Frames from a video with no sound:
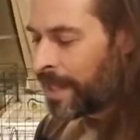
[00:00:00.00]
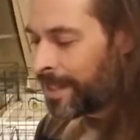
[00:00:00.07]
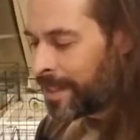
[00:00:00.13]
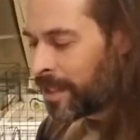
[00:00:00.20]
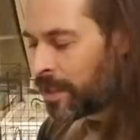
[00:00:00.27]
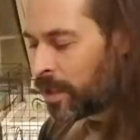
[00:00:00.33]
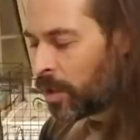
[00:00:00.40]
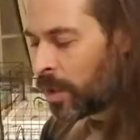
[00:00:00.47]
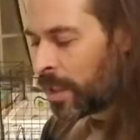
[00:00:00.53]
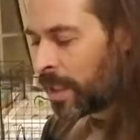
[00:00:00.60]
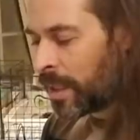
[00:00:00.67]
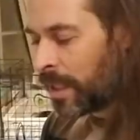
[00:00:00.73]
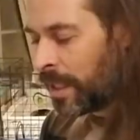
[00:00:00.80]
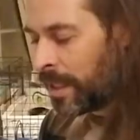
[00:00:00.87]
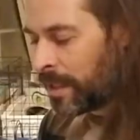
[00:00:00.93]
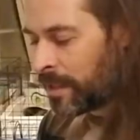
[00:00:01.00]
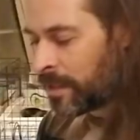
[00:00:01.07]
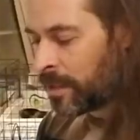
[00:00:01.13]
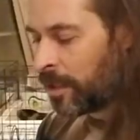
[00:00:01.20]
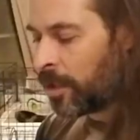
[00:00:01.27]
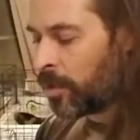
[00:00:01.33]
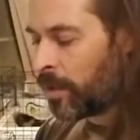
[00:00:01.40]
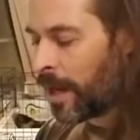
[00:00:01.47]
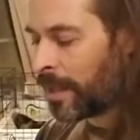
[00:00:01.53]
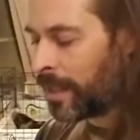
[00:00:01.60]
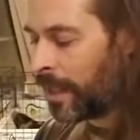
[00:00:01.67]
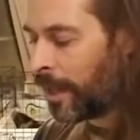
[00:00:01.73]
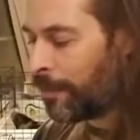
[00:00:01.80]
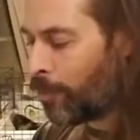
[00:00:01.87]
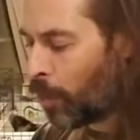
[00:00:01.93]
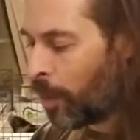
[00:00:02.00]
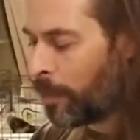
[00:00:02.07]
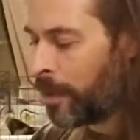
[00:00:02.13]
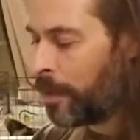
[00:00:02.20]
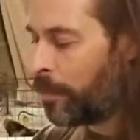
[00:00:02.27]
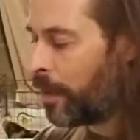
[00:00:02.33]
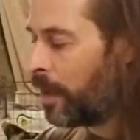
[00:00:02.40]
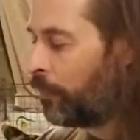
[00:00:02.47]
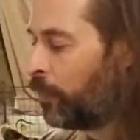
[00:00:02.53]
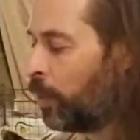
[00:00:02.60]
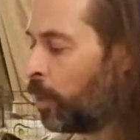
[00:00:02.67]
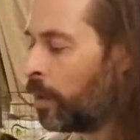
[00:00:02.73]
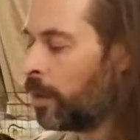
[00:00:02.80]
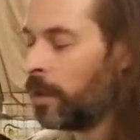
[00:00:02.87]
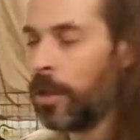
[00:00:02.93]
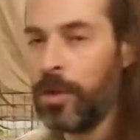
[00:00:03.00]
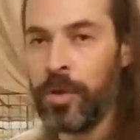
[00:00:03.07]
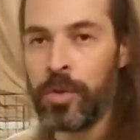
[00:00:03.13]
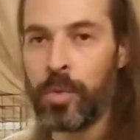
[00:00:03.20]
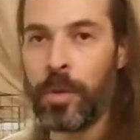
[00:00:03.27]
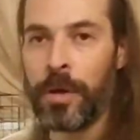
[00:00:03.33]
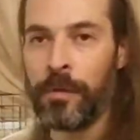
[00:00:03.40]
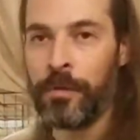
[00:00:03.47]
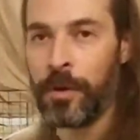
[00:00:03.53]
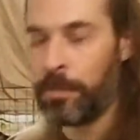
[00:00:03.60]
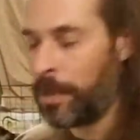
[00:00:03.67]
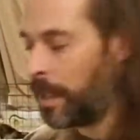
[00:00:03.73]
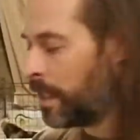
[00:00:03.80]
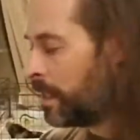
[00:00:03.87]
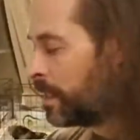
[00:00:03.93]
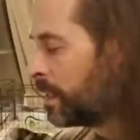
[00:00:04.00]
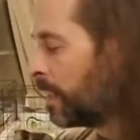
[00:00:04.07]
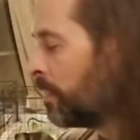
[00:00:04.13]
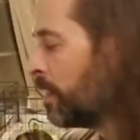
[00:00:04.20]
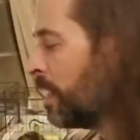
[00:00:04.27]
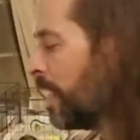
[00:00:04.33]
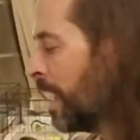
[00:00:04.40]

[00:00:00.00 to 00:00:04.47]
See, the only thing is, you know, not to get morbid, but if you were to lose one of your piggies, then the